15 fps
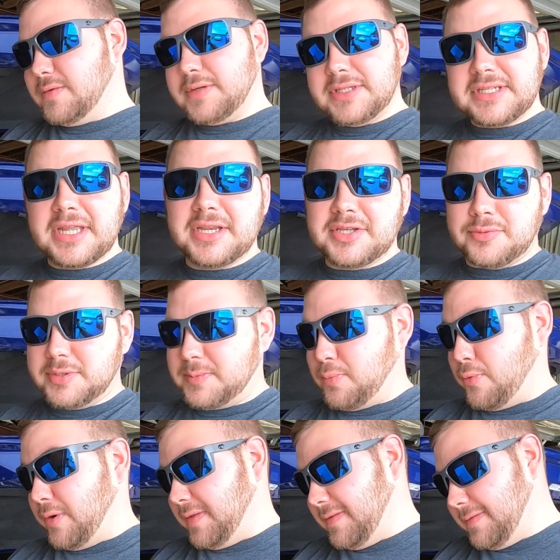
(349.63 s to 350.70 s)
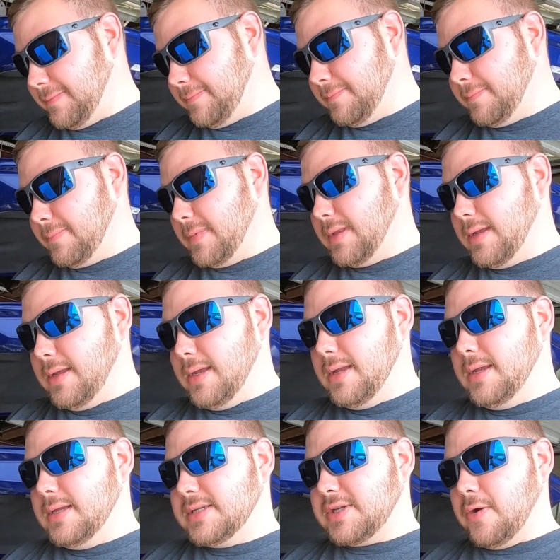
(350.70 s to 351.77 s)
let's get into his points.
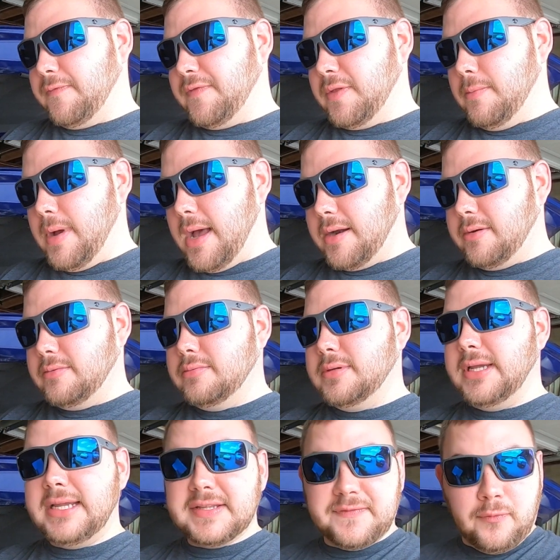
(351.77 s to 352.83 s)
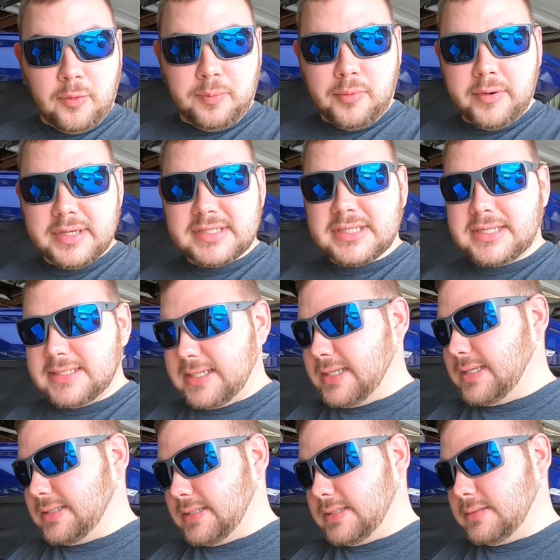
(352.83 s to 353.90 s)
So for the model, he gets 4 points because
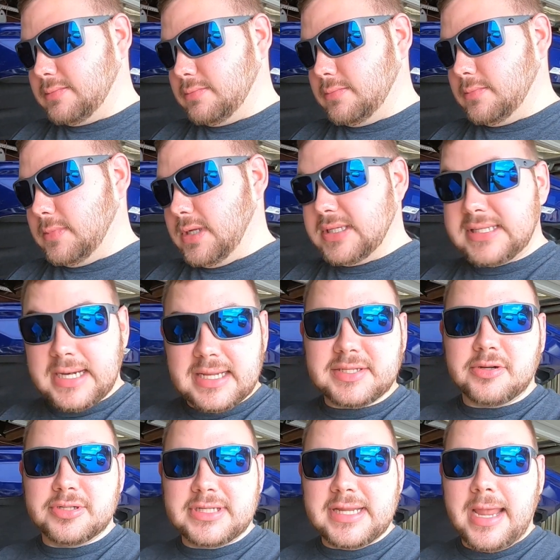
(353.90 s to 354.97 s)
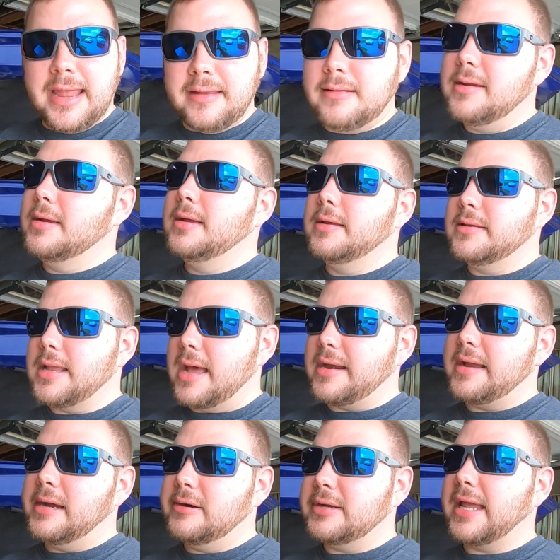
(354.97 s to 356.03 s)
it's an SRT8, not a
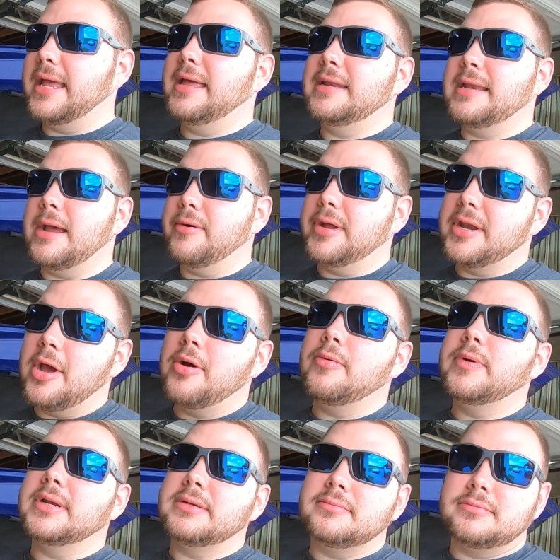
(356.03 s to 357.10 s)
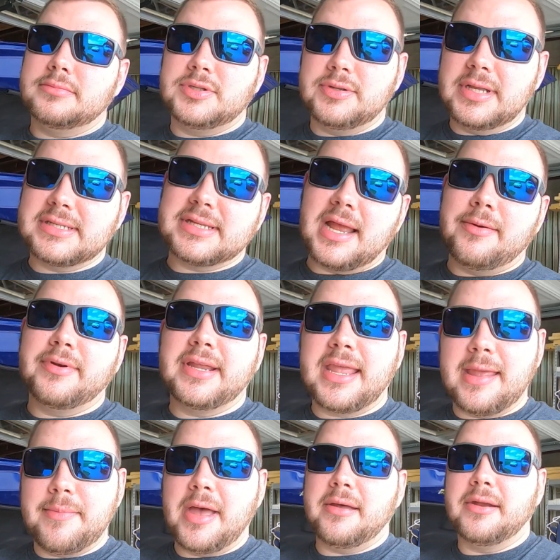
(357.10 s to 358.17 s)
Hellcat. Now I know when 2009 when it
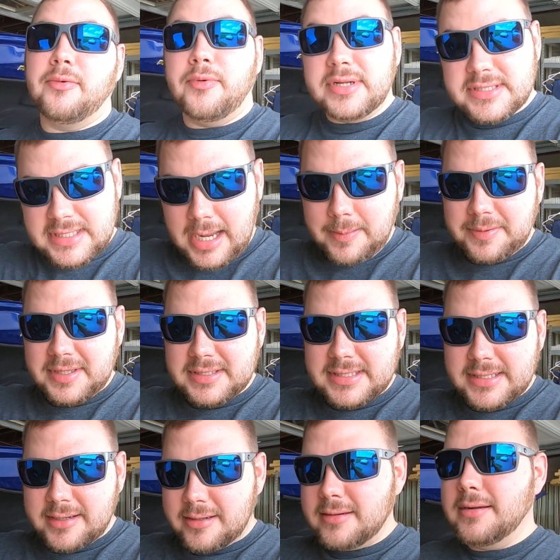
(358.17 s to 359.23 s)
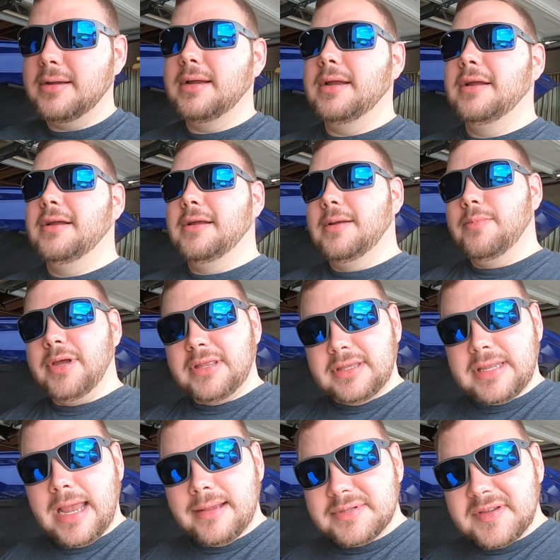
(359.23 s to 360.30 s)
came out, it was top of the tier, but
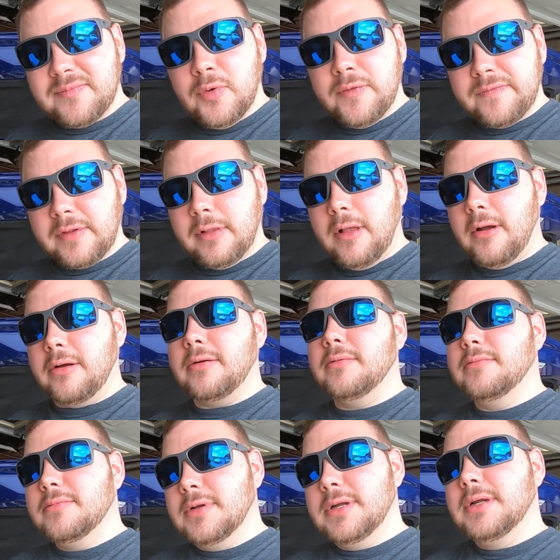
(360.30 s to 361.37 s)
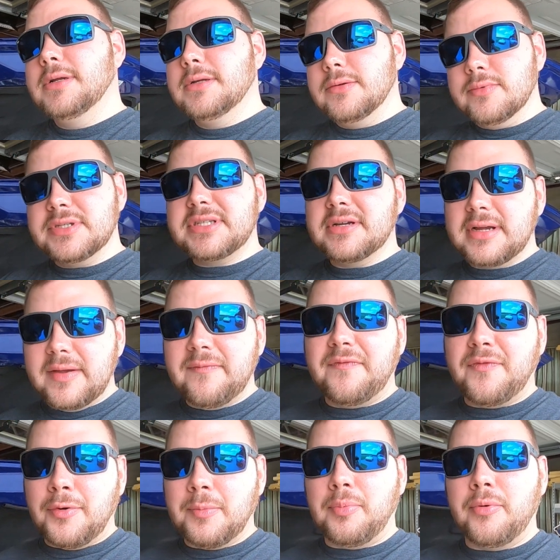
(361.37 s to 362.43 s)
times have moved along. We'll still give him
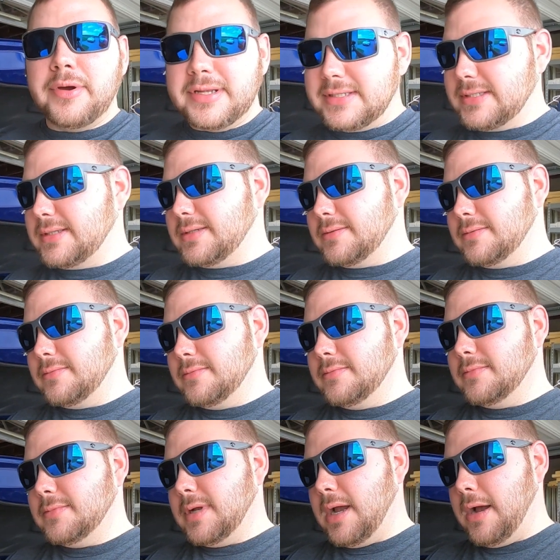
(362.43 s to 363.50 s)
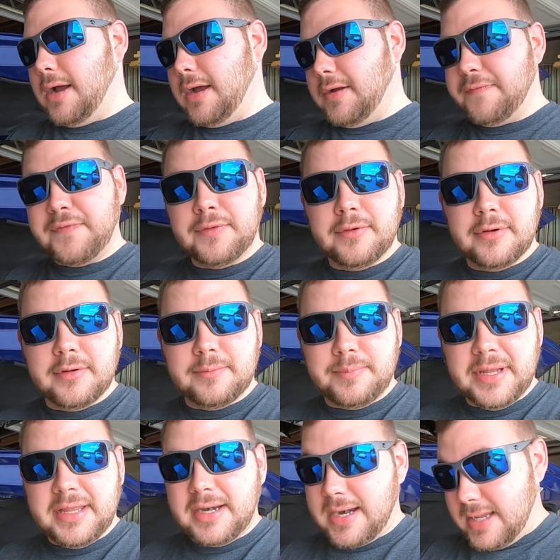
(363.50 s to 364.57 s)
4 points for being an